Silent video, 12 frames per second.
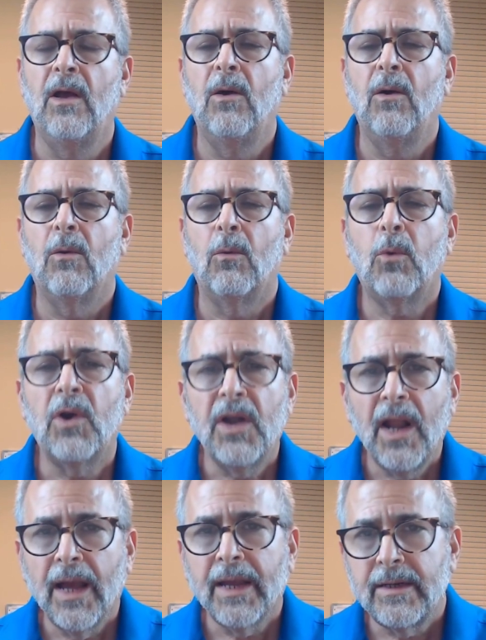we're
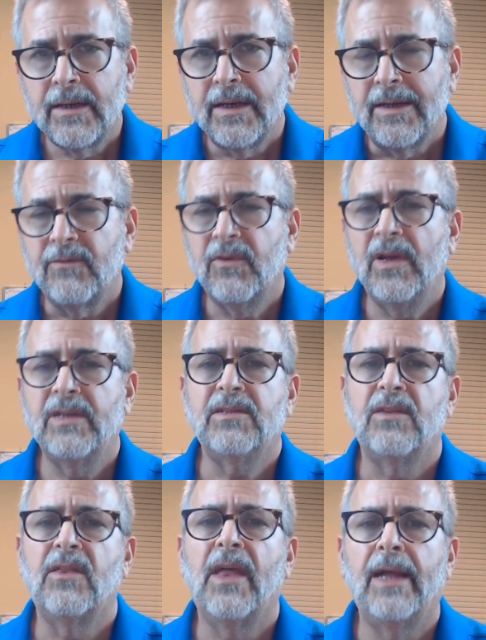not going to invest
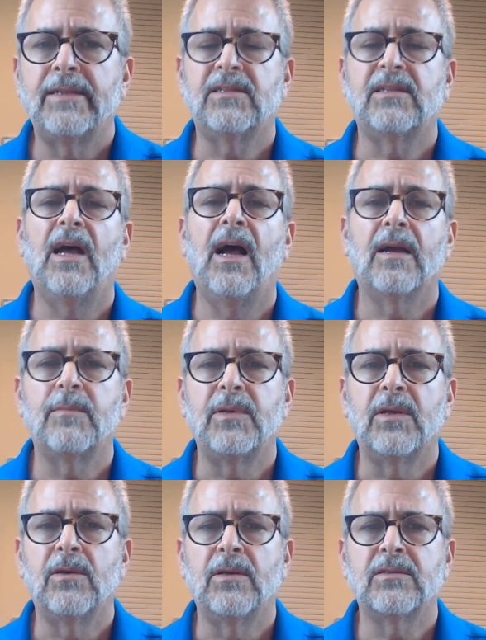in that stock
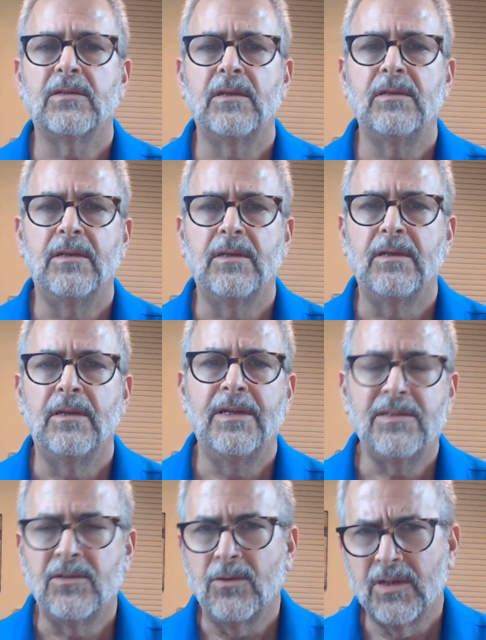because it's
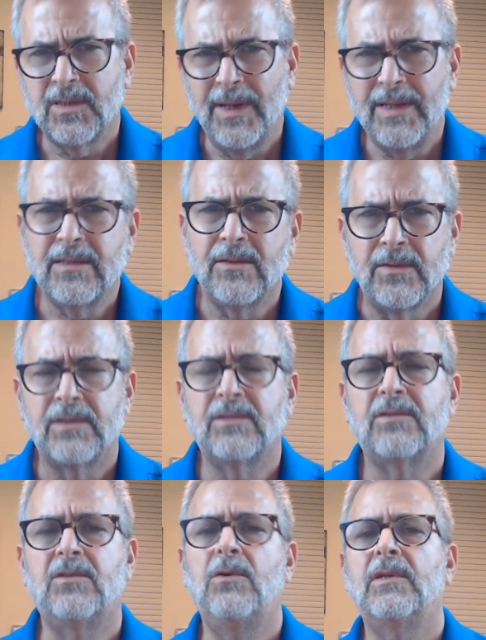too expensive. It's
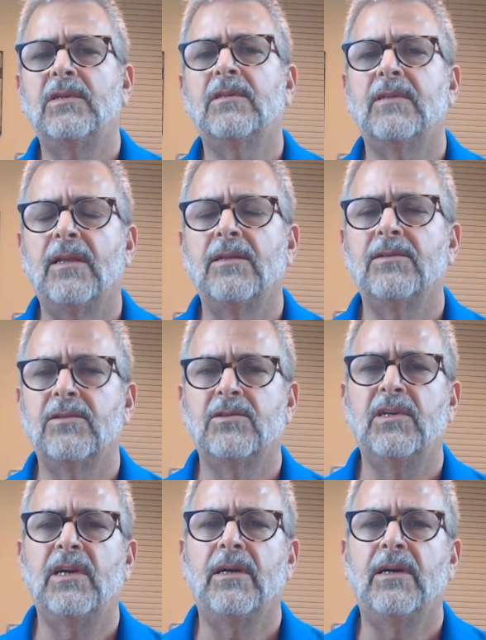$200 a share.